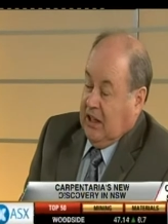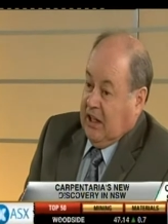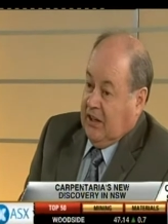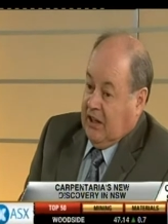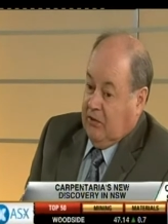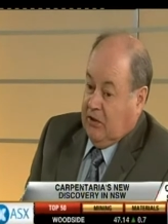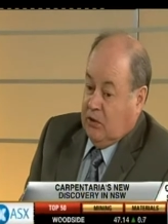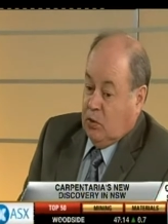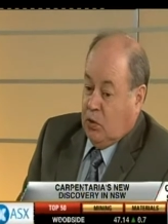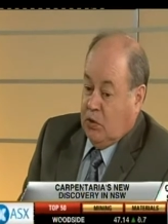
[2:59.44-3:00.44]
and that
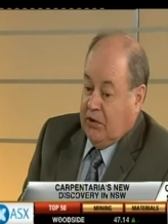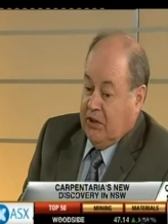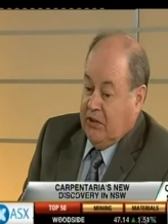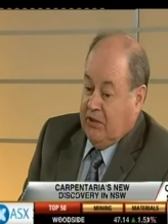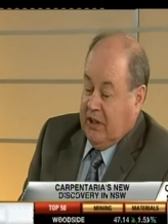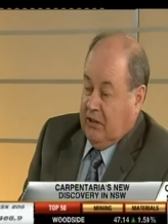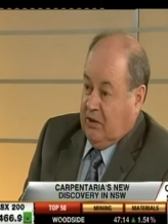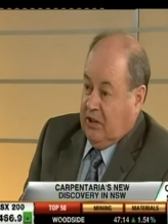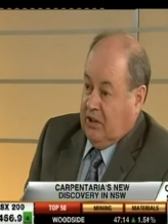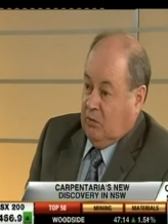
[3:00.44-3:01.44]
resource is
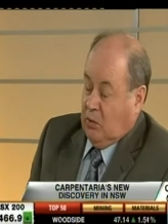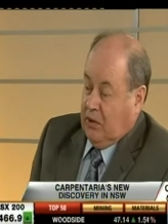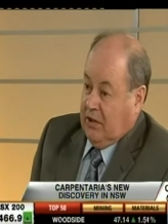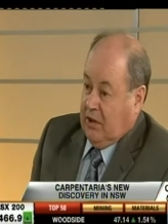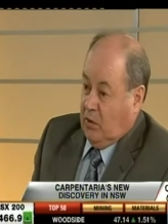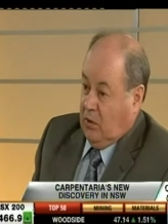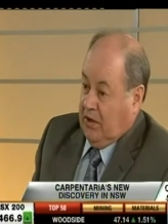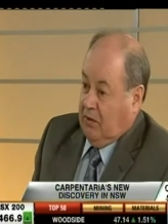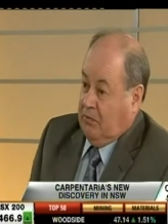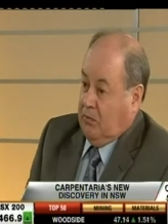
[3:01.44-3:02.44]
generally what they call
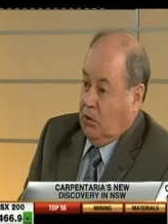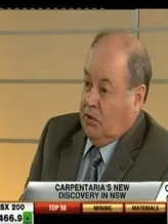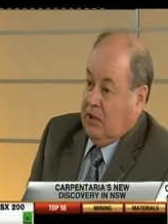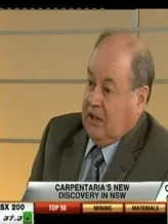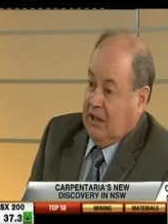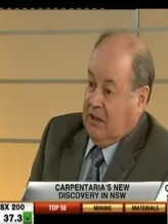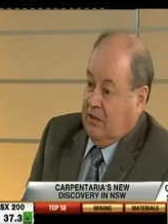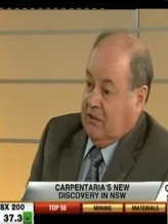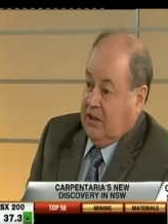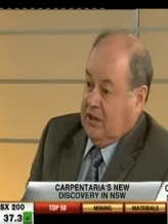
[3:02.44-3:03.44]
inferred
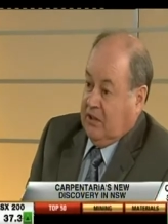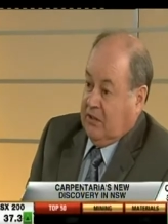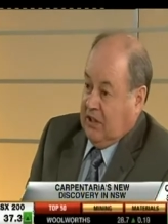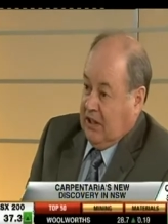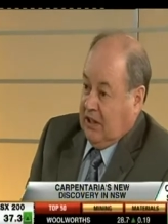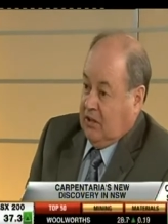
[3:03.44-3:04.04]
category at the start,